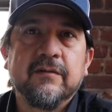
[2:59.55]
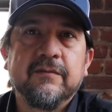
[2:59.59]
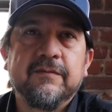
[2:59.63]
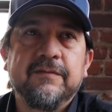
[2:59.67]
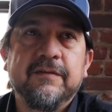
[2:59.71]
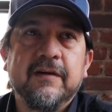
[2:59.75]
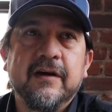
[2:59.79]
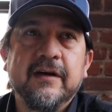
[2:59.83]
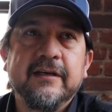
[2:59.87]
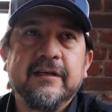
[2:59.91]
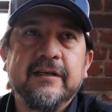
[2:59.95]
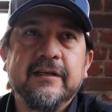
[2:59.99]

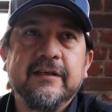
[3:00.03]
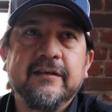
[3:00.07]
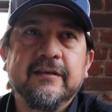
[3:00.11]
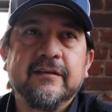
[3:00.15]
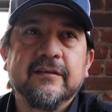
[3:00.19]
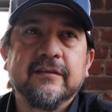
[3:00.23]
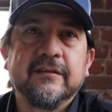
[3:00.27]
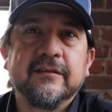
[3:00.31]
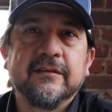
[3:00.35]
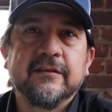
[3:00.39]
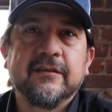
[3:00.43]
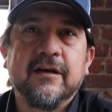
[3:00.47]
finding
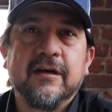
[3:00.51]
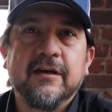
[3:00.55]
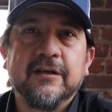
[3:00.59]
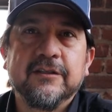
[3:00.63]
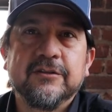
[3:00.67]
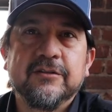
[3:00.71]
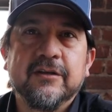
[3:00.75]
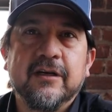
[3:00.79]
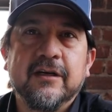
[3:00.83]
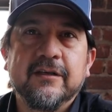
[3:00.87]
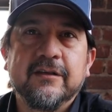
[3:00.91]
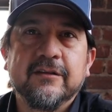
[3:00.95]

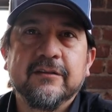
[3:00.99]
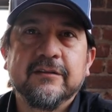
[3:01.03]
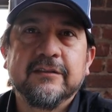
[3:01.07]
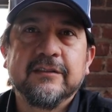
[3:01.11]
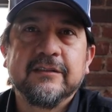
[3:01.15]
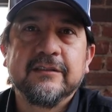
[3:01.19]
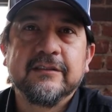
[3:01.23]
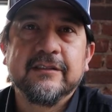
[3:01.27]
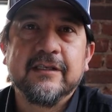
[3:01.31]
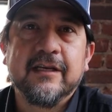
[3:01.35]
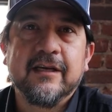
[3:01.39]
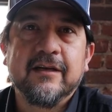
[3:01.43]
contractors
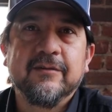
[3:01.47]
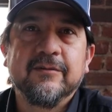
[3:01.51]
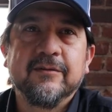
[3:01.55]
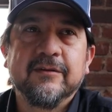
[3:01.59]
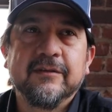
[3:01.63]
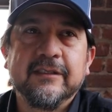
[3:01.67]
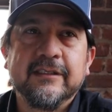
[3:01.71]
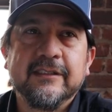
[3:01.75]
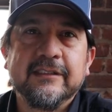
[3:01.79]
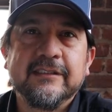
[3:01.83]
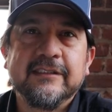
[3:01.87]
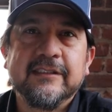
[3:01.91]
is not
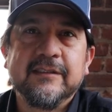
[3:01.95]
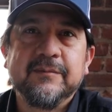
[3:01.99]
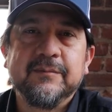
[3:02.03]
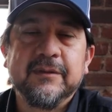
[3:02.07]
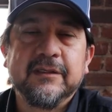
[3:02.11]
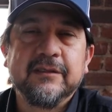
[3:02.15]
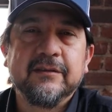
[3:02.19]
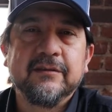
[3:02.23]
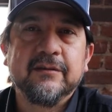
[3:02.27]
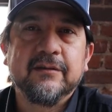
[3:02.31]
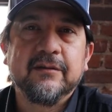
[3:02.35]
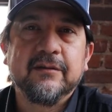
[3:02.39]
real easy, but